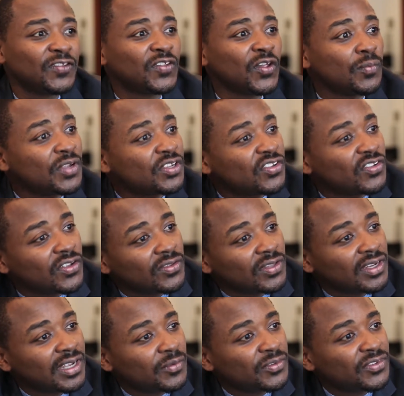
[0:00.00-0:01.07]
So much so
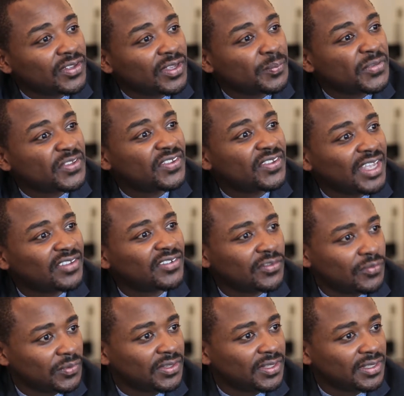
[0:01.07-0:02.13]
that I was
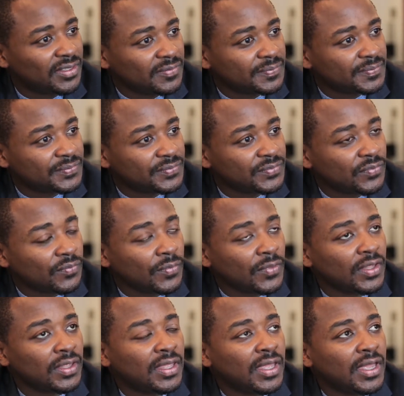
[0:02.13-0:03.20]
obsessed with it.
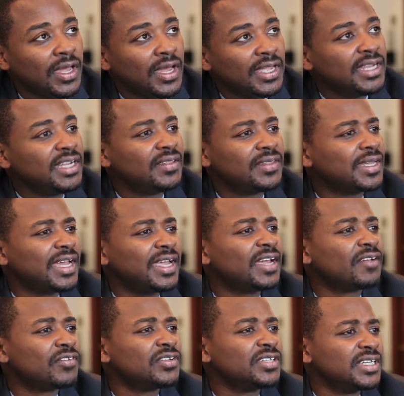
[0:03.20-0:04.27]
Uh, anything I
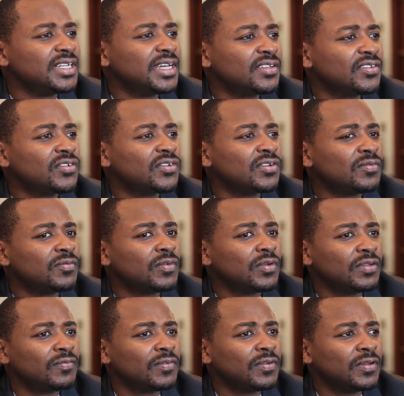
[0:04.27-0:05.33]
ever did, I sort of,
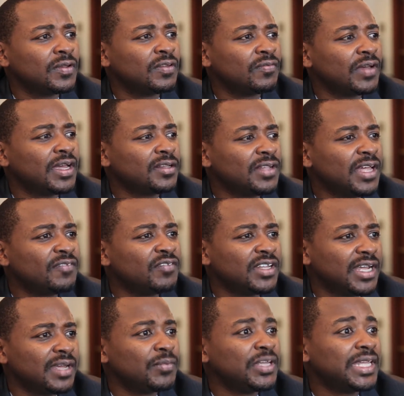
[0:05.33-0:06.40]
if, if, I loved
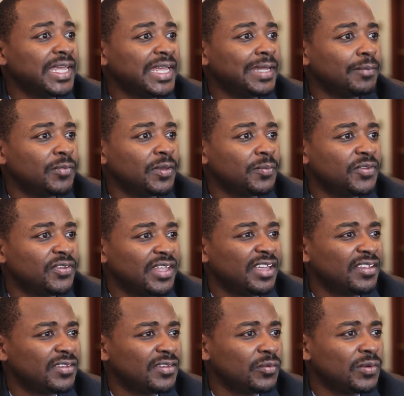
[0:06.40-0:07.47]
it, I became
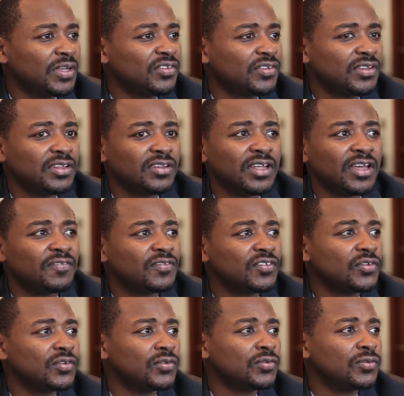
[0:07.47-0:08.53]
obsessed. It wasn't enough
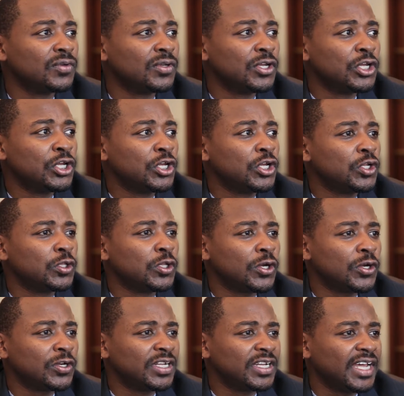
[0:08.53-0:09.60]
to
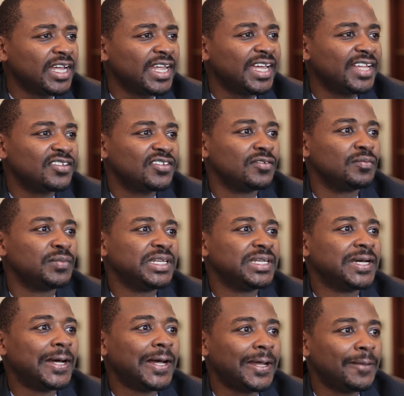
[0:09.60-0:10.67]
learn it, I had to
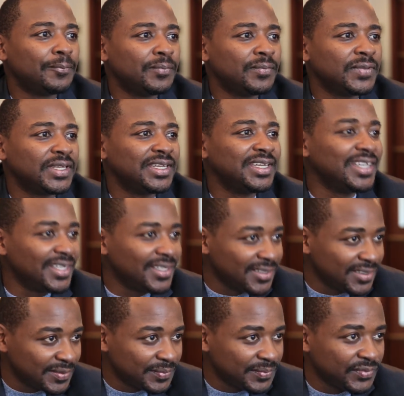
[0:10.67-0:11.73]
become
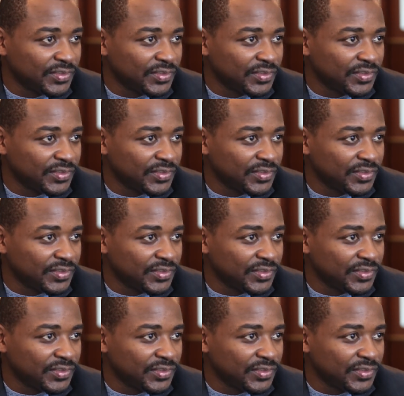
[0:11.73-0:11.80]
it.